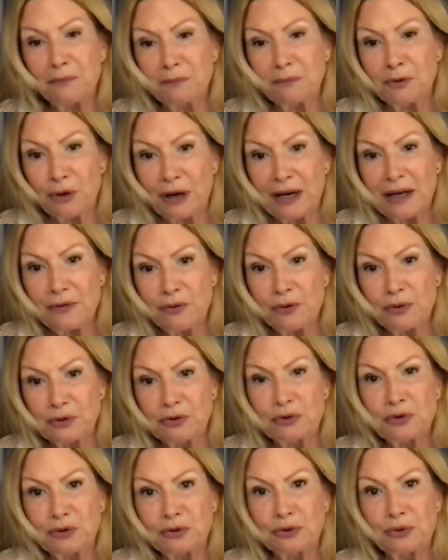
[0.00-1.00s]

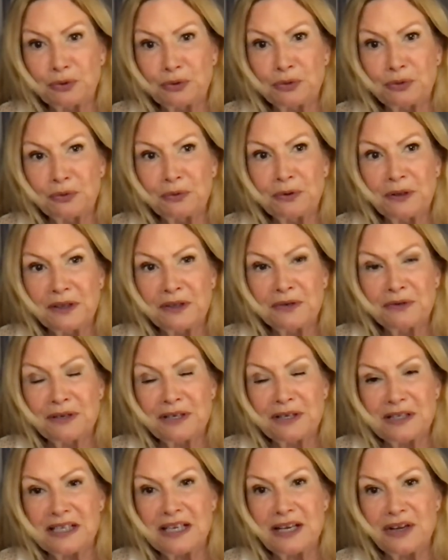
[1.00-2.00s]
grateful to
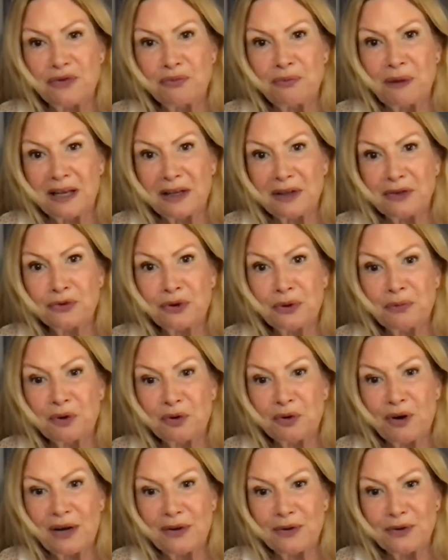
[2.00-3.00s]
receive mail from
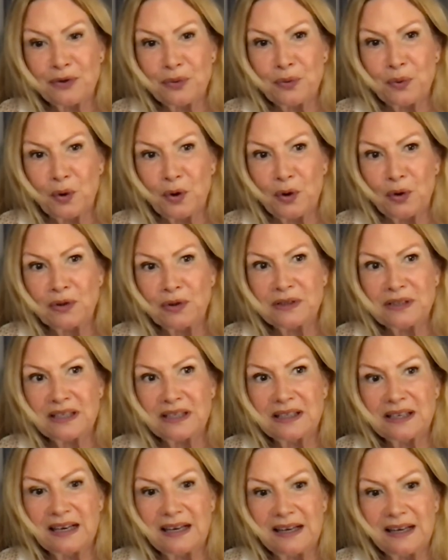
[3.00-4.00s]
around the world,
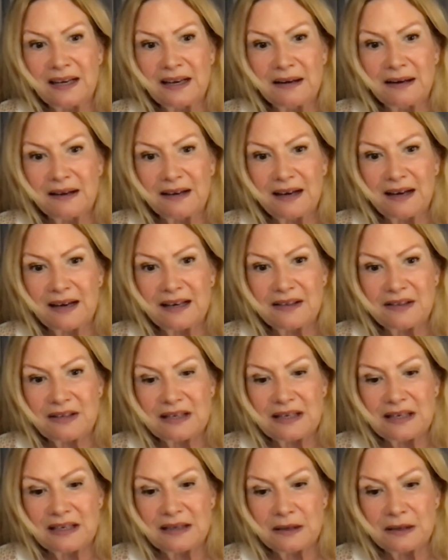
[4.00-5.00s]
and I
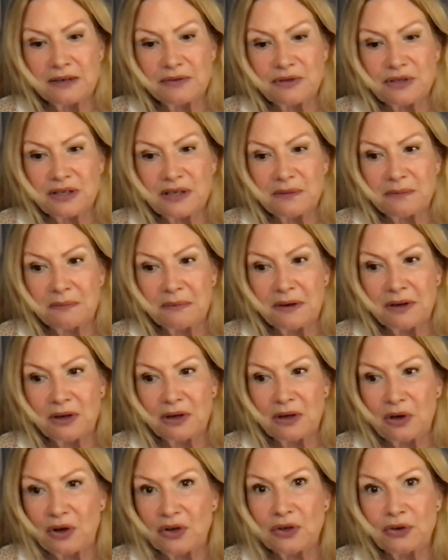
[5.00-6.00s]
think it gives him a
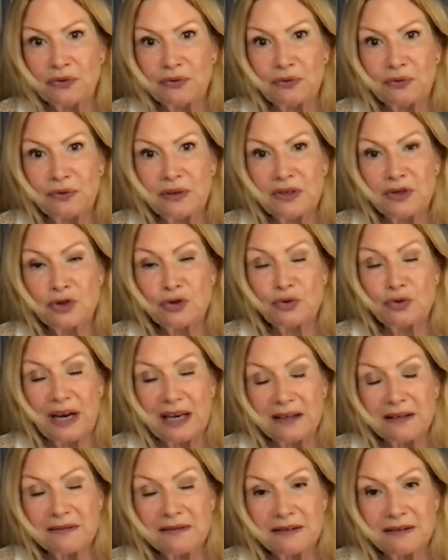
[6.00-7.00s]
lot of
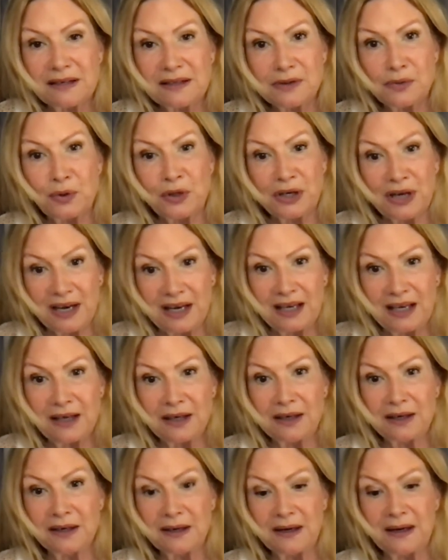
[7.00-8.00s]
strength. That's what I
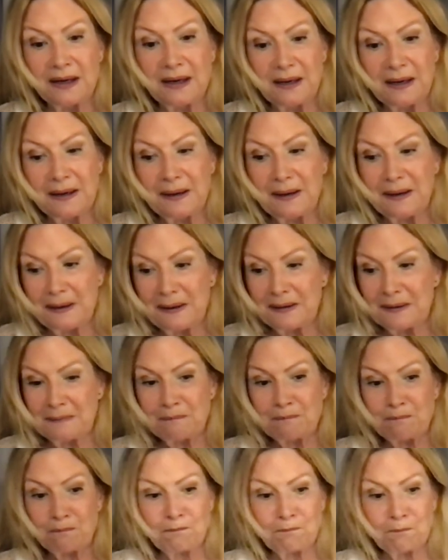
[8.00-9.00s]
hear.
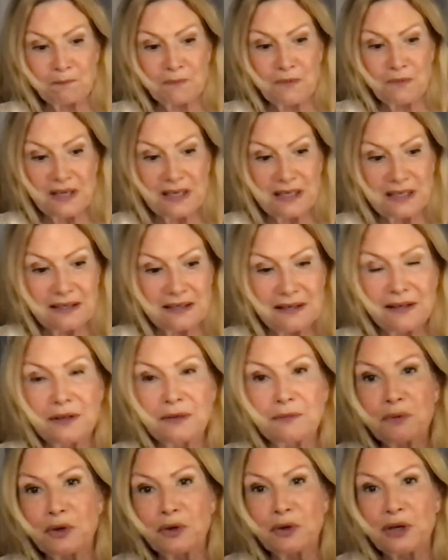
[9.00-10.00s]
That
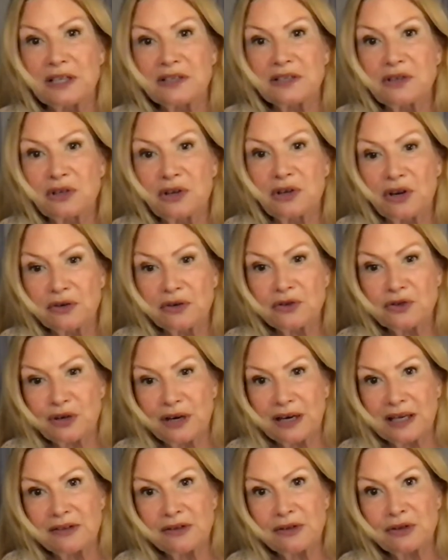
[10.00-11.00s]
it brings a lot of
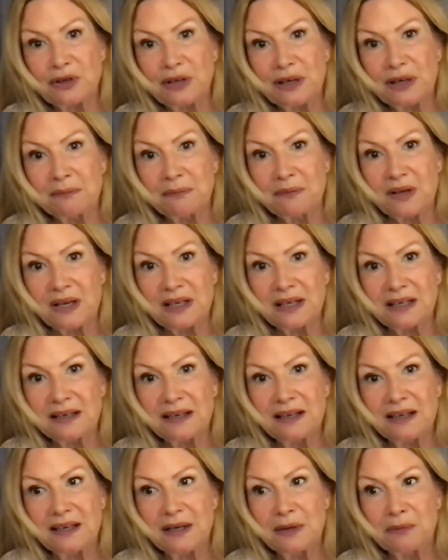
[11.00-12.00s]
strength to him that
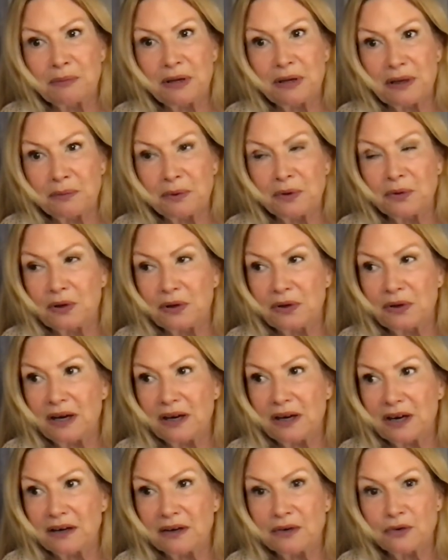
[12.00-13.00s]
people
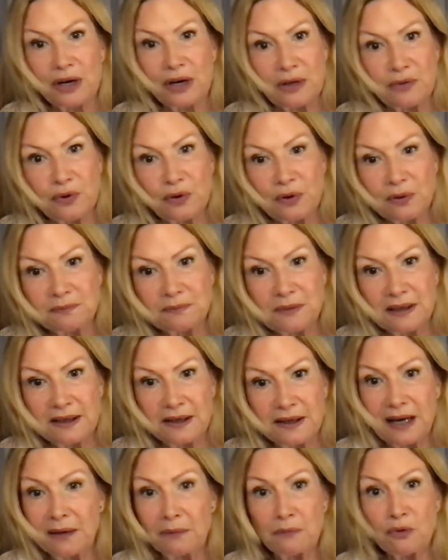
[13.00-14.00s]
are grateful.
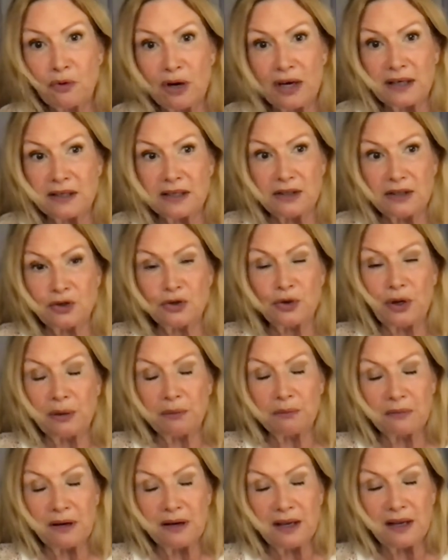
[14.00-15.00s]
And I'm writing to
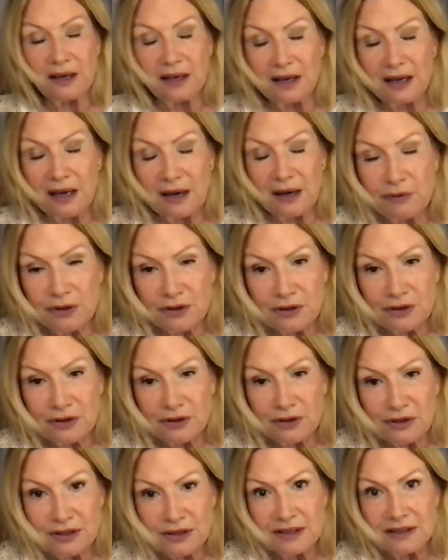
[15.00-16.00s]
him ever
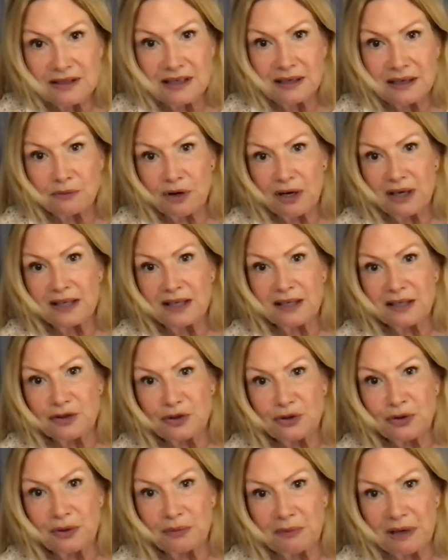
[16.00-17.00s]
since. I'm writing
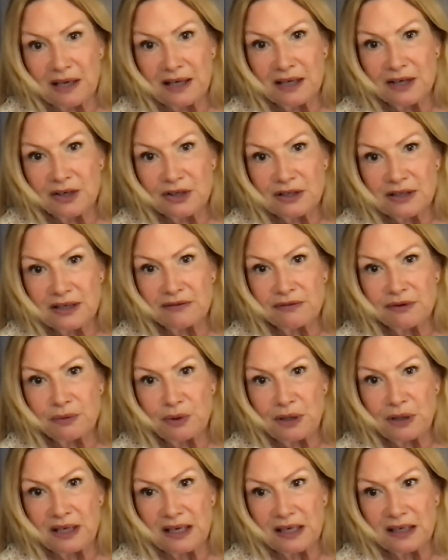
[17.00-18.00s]
to him letters every
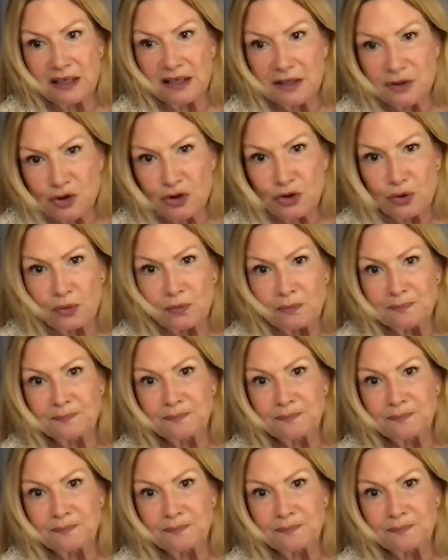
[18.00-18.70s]
week, at least two